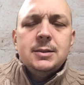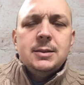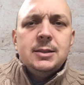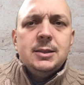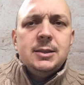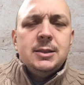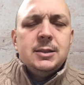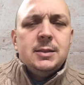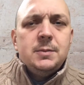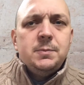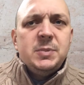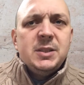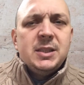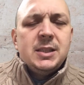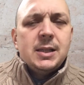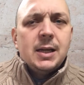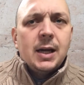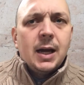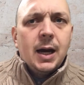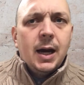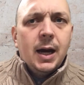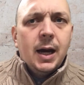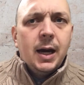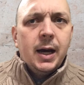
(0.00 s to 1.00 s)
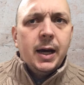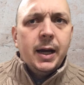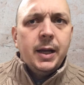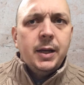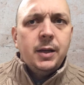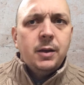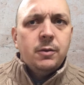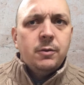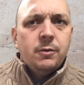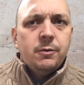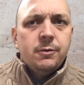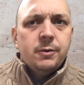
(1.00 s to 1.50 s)
it'd be
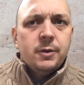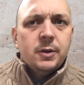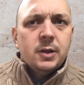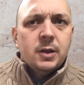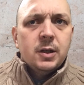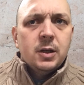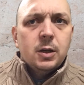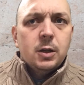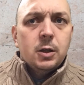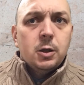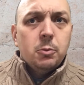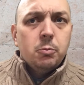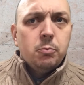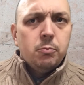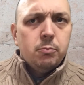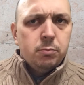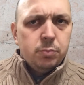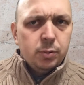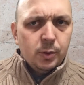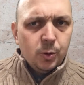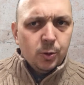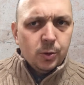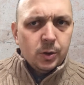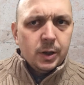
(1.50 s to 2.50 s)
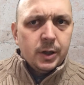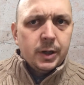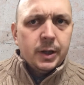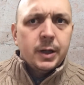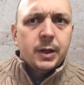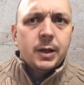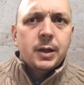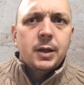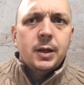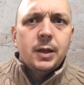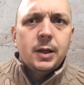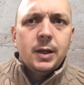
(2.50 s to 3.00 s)
kind of boring